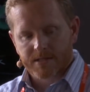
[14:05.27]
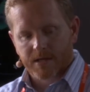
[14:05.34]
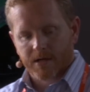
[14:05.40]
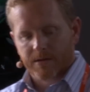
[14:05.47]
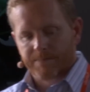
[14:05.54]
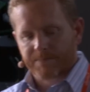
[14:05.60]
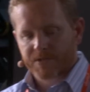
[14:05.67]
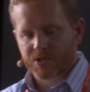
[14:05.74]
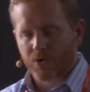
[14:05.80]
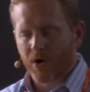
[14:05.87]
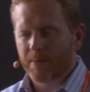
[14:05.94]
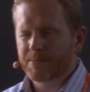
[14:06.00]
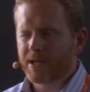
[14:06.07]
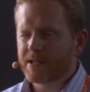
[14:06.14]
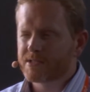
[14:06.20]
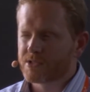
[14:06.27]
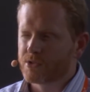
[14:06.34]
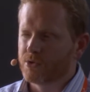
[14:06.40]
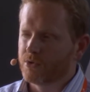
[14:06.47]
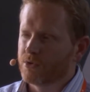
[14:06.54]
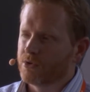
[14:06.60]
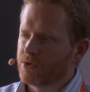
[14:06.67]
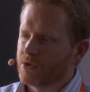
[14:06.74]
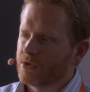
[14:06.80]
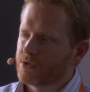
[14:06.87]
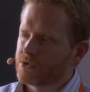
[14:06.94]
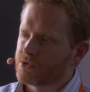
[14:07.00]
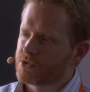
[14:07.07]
so updates to